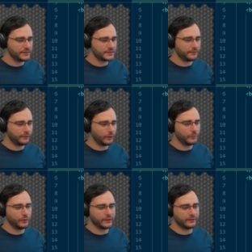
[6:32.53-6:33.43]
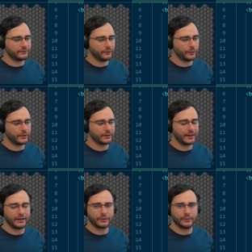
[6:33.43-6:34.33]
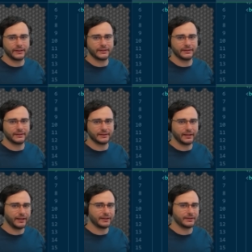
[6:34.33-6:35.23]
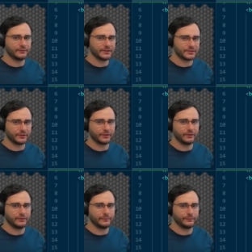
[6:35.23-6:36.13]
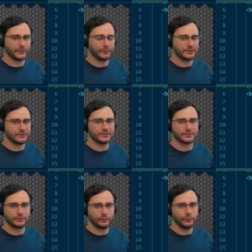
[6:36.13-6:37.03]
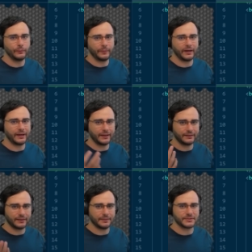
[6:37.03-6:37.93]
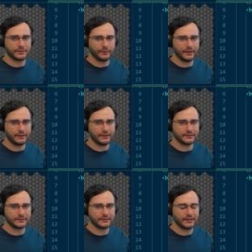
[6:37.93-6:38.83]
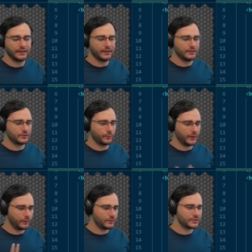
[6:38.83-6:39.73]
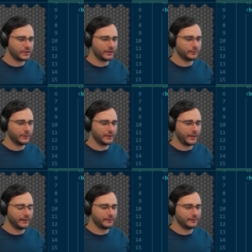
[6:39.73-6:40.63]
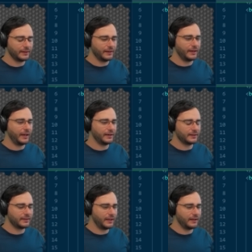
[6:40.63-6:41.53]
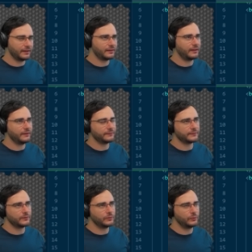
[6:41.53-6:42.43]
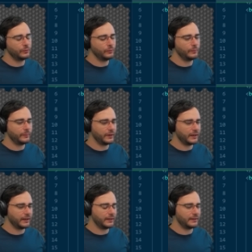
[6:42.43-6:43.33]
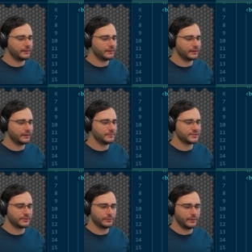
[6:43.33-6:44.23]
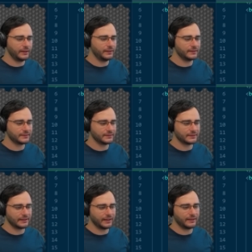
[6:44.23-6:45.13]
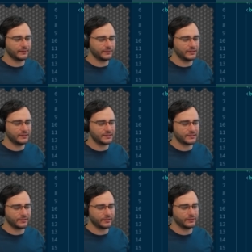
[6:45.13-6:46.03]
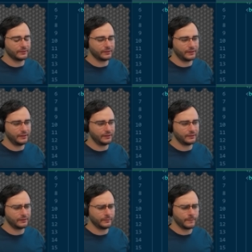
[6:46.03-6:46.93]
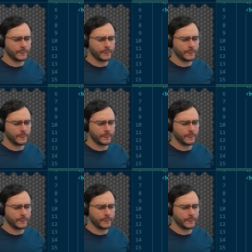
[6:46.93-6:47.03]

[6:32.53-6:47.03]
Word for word: is the formula for calculating the length of the circle, which is 2 pi times the radius. So we could start with that and think if 2 pi times the radius is the length of this circle here,